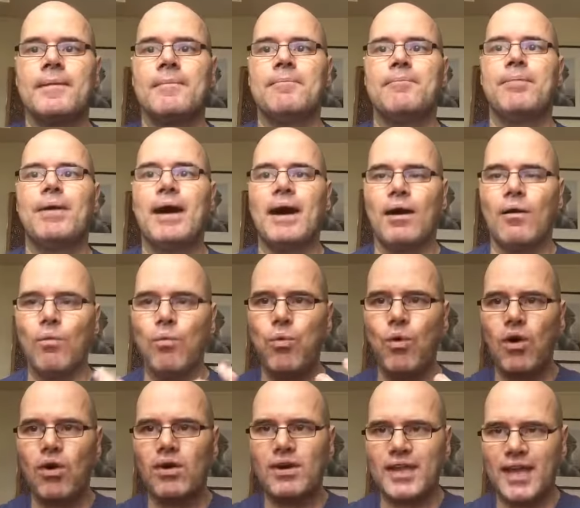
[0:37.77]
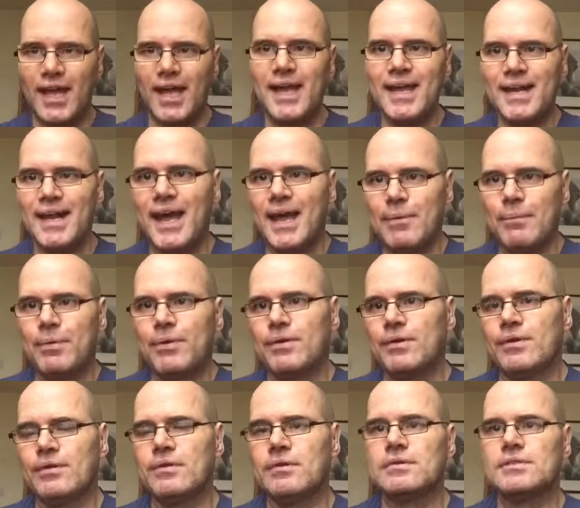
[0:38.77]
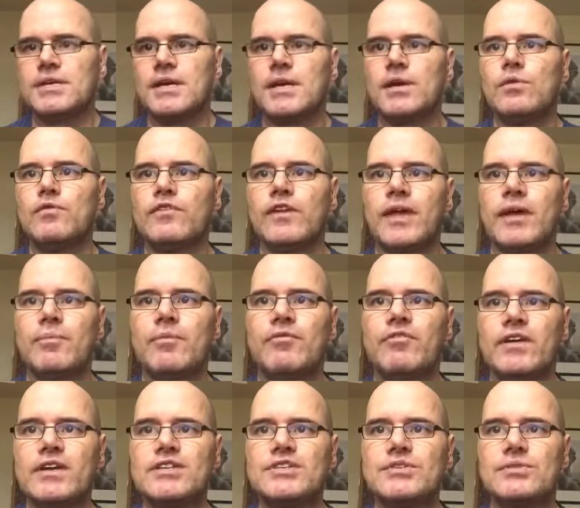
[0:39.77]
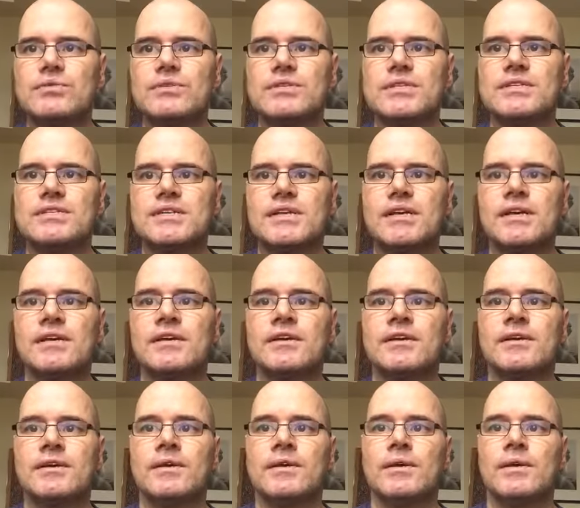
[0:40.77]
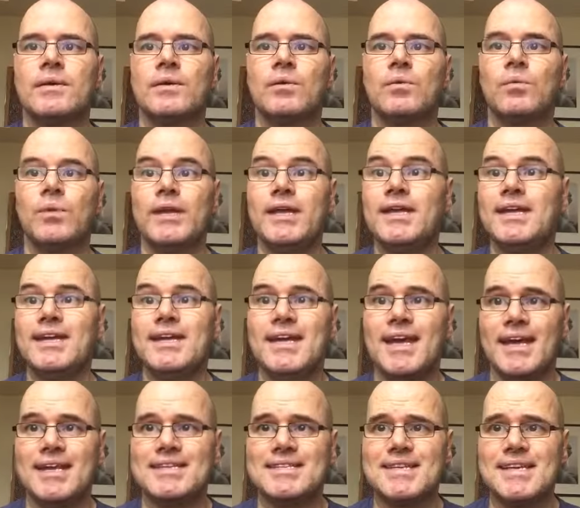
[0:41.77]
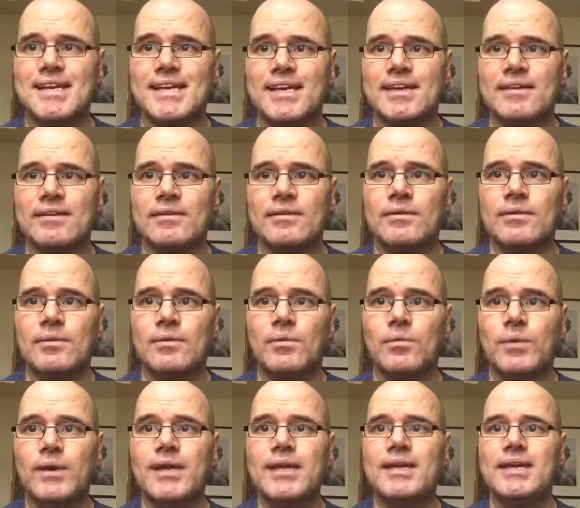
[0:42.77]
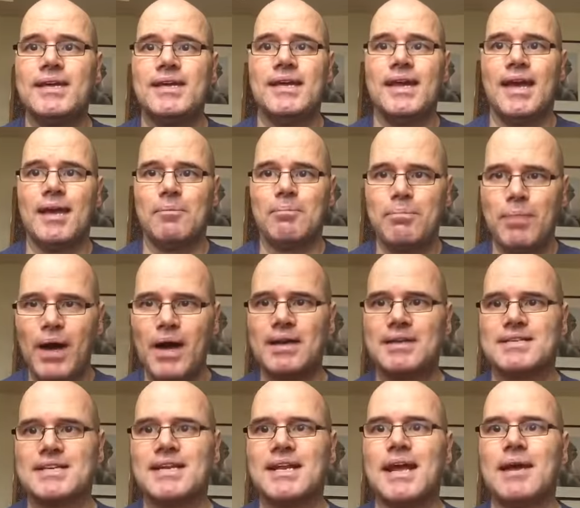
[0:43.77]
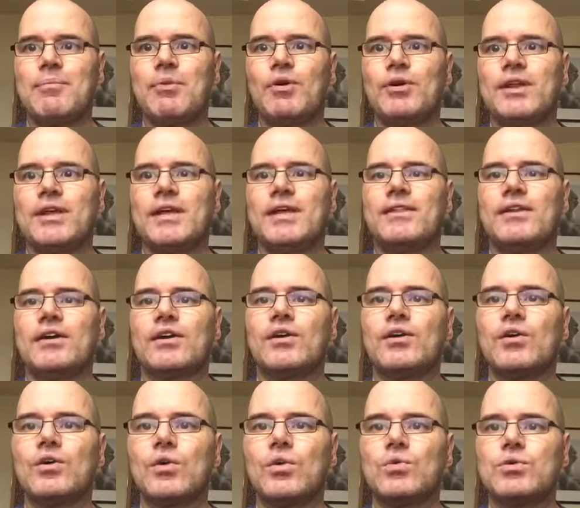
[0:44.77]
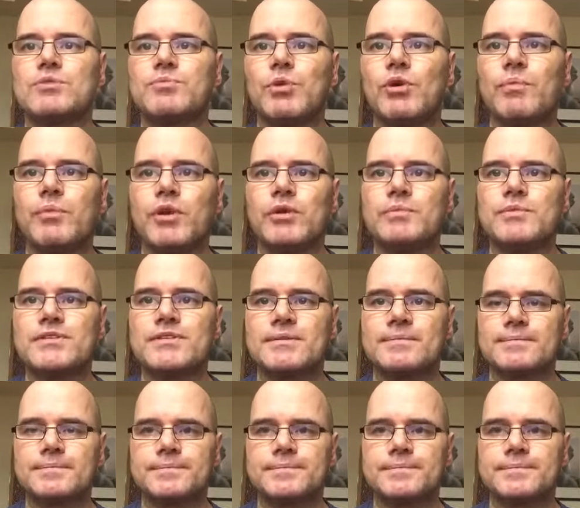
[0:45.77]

But what can happen to healthcare professionals is that we can get sick. We can get bugs in our body that can cause problems.